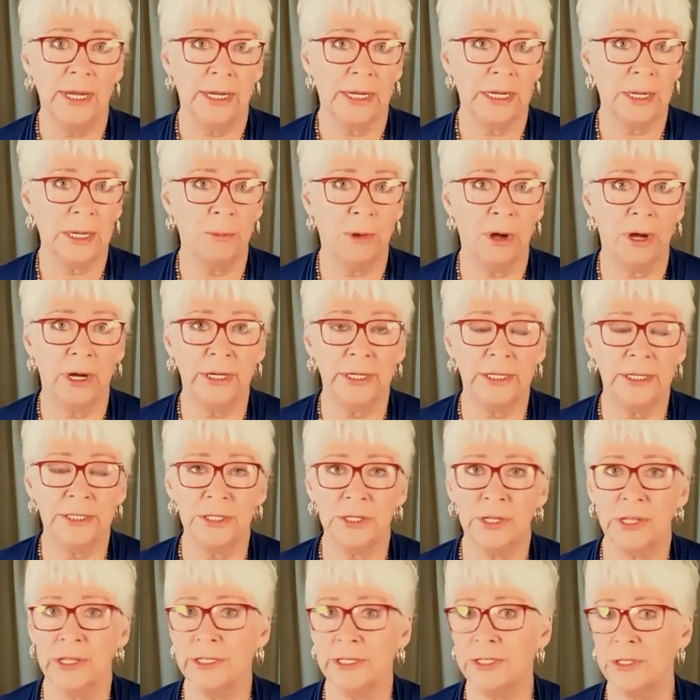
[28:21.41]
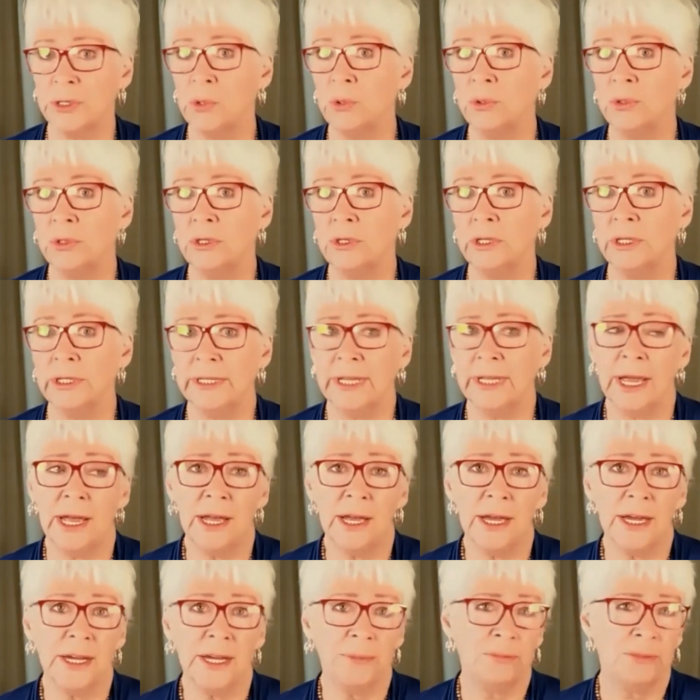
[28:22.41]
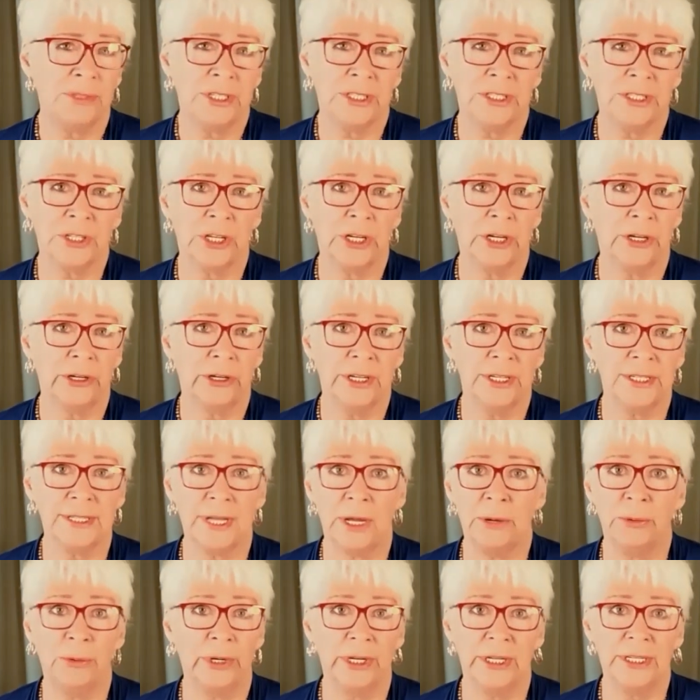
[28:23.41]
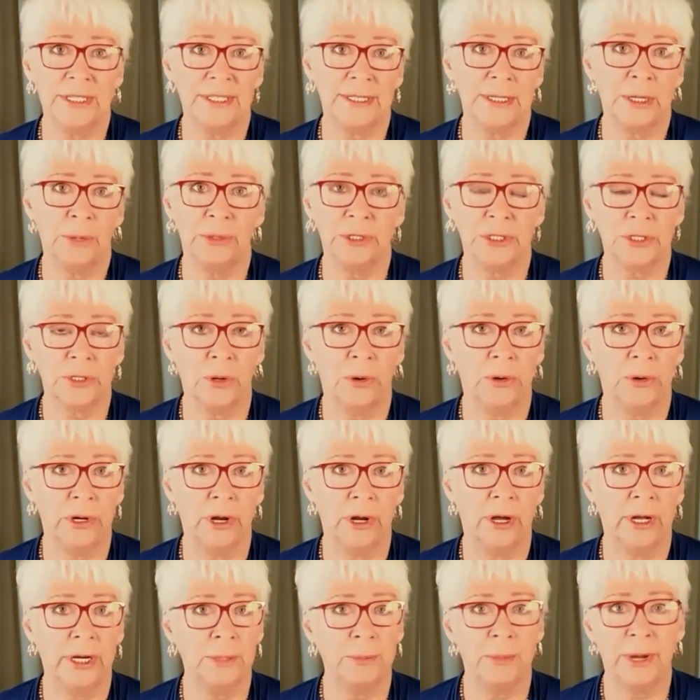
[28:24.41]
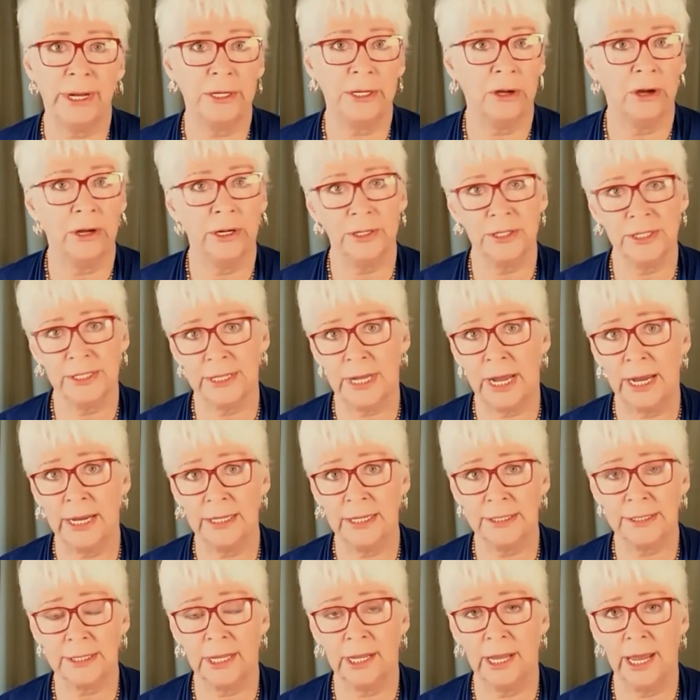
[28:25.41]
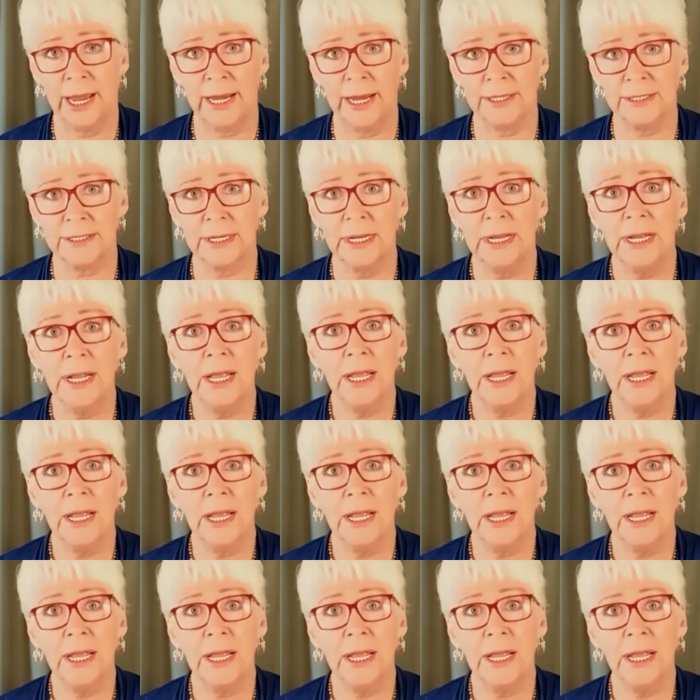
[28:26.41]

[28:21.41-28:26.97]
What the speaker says: Come on into the school. Yeah, I'm just curious. I want to see what's going on in my daughter's science class.